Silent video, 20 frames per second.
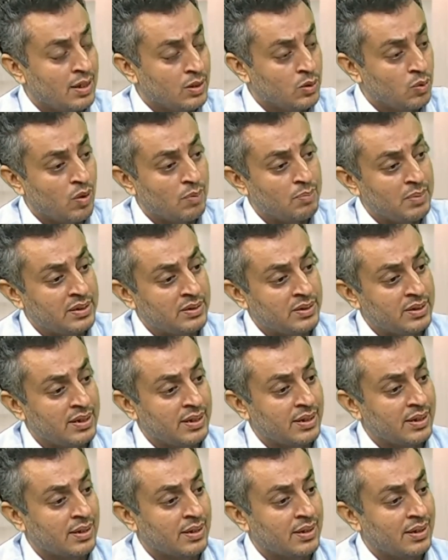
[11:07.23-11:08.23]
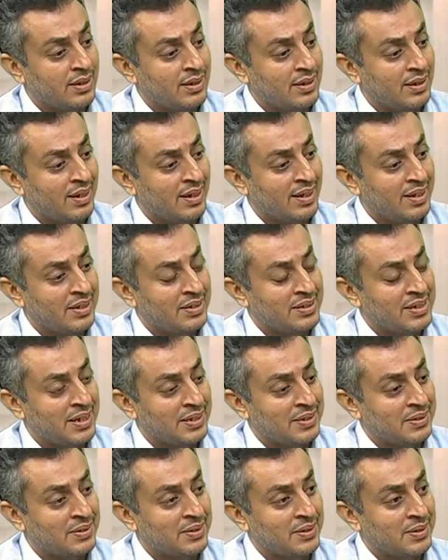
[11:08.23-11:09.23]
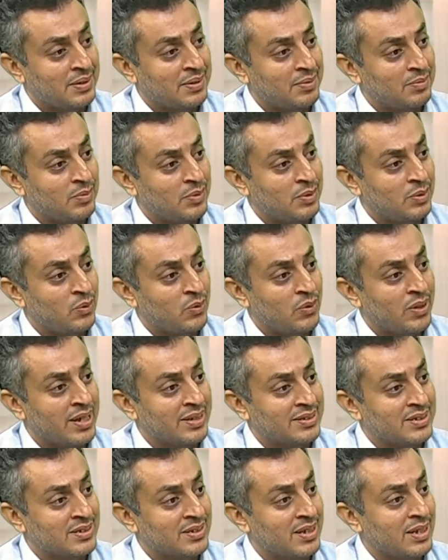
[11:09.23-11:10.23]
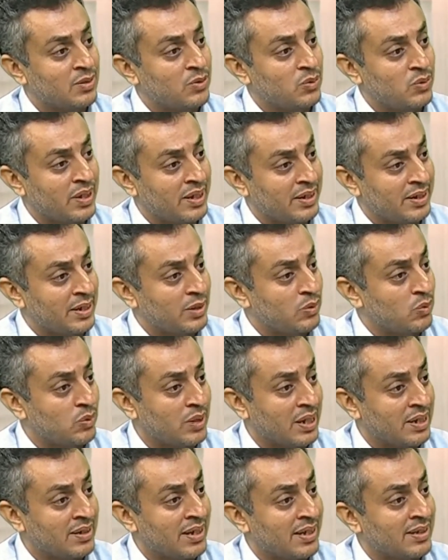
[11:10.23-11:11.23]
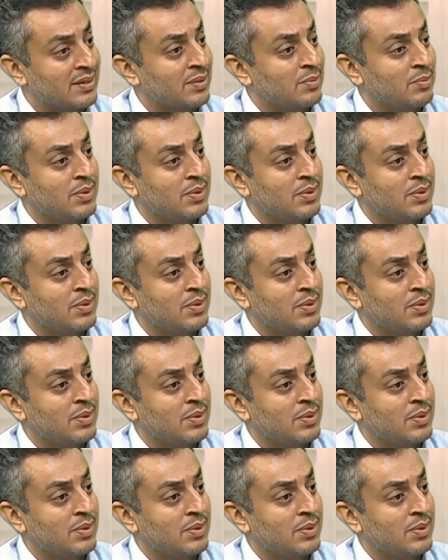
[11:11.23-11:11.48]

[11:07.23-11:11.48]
You were mentioning earlier that during exercise you take 8 to 10 eggs,